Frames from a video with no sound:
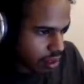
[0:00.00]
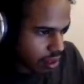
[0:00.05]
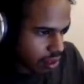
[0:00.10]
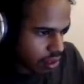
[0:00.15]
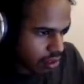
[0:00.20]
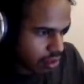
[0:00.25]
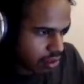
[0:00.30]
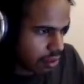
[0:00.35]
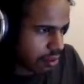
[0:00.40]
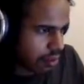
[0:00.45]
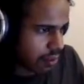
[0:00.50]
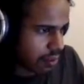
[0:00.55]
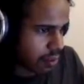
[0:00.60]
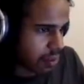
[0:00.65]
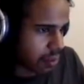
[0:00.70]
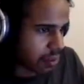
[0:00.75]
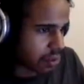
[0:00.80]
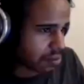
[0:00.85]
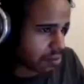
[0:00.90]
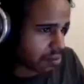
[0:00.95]
It only
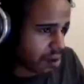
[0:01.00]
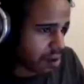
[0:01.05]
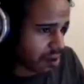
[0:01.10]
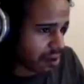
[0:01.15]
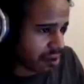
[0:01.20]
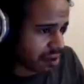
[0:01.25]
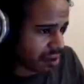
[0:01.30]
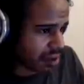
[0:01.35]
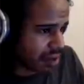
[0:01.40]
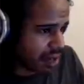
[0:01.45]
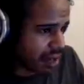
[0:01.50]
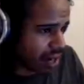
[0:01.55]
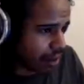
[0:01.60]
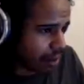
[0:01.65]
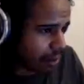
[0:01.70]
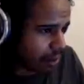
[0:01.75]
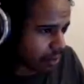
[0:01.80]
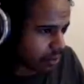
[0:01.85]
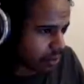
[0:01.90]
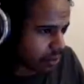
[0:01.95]
records about the
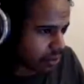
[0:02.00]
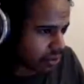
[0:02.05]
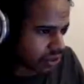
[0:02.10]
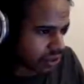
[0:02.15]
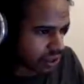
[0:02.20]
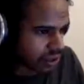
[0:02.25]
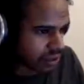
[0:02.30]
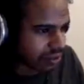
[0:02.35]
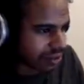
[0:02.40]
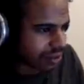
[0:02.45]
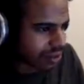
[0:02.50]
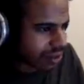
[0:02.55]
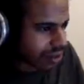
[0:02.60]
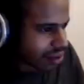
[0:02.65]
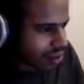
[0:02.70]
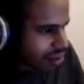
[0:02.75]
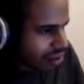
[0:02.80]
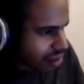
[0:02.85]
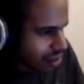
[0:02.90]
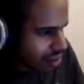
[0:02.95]
hour's worth, so.
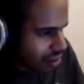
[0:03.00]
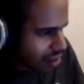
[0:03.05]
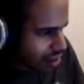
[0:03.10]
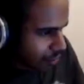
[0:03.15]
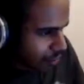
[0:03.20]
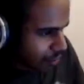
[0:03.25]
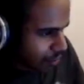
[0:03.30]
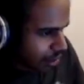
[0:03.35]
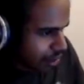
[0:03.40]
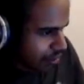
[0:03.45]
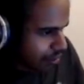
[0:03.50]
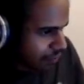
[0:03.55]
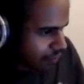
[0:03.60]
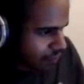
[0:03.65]
You wait.